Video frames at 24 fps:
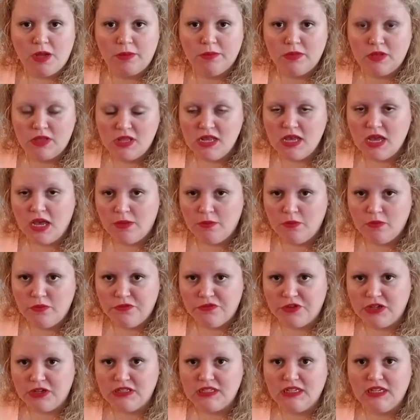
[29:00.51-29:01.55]
I'm
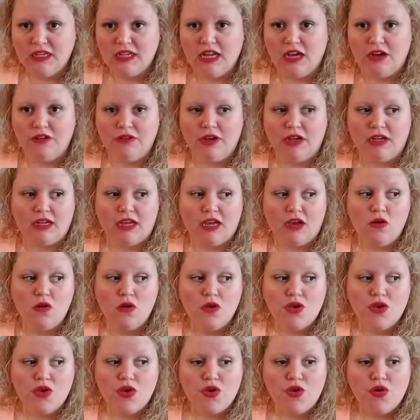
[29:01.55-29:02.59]
renting it out right now.
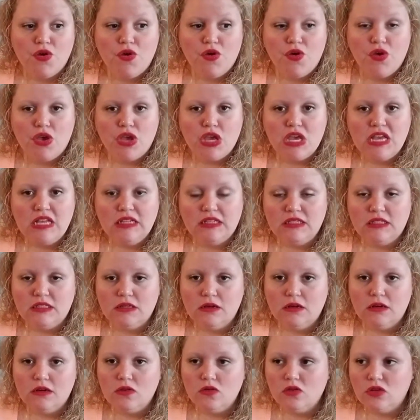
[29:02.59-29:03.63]
It's
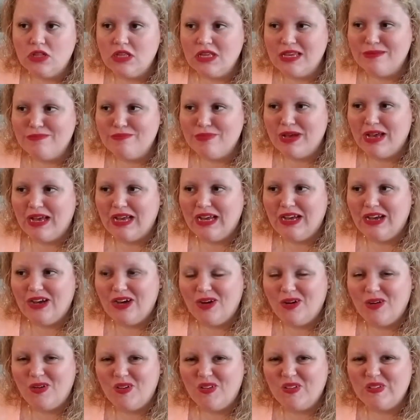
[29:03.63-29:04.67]
only
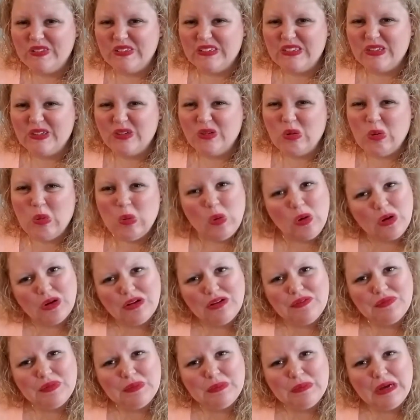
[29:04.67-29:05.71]
about a
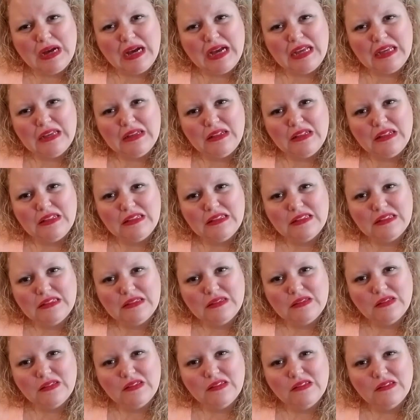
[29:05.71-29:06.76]
quarter of a mile
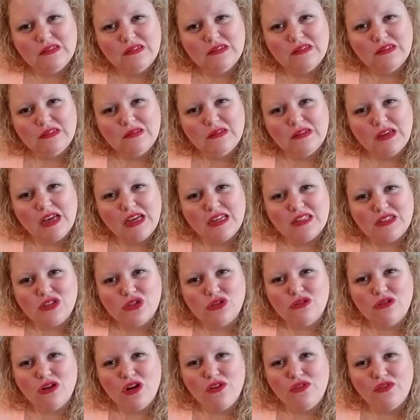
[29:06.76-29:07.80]
as the
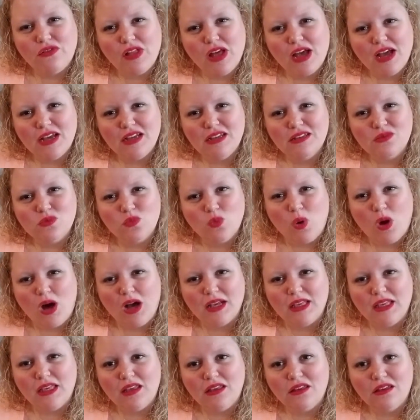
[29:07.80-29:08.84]
crow flies
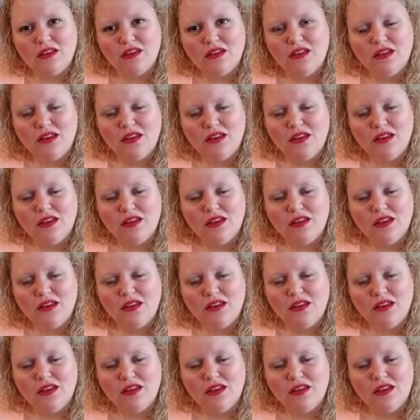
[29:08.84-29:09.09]
walking